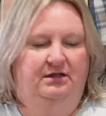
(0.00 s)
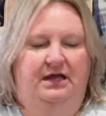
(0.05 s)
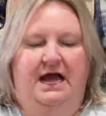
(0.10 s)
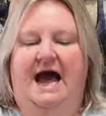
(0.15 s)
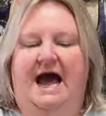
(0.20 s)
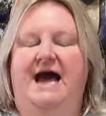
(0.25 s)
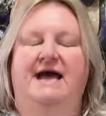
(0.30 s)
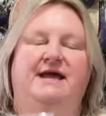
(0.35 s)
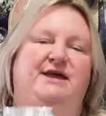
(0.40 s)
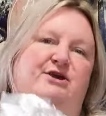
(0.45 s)

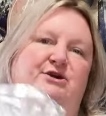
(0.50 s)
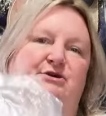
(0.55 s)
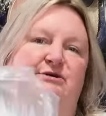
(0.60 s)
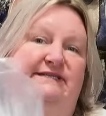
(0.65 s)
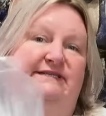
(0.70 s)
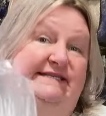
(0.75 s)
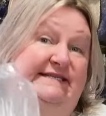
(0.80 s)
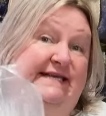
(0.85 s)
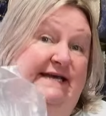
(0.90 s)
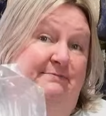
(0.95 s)
I use
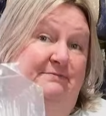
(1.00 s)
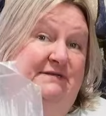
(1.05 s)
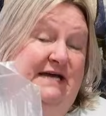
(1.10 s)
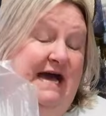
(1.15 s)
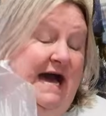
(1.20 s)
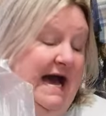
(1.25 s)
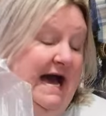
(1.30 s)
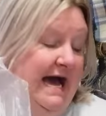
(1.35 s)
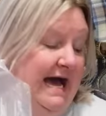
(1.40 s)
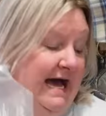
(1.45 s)
zip
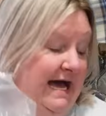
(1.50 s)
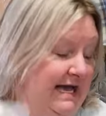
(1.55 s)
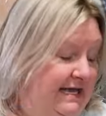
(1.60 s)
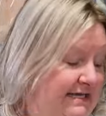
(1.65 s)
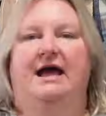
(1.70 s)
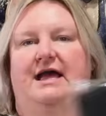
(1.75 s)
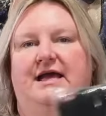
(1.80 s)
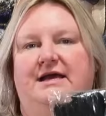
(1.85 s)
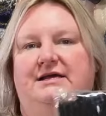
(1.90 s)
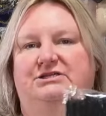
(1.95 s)

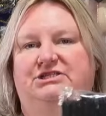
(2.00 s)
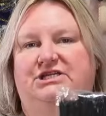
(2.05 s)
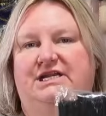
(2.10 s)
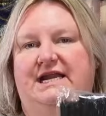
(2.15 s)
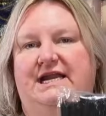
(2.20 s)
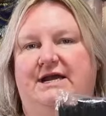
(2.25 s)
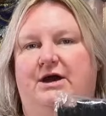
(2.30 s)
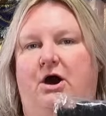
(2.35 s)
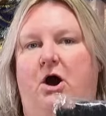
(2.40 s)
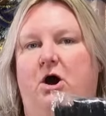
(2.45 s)
ties and
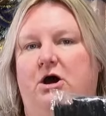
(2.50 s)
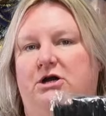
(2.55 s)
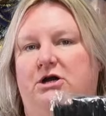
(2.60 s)
chenille, or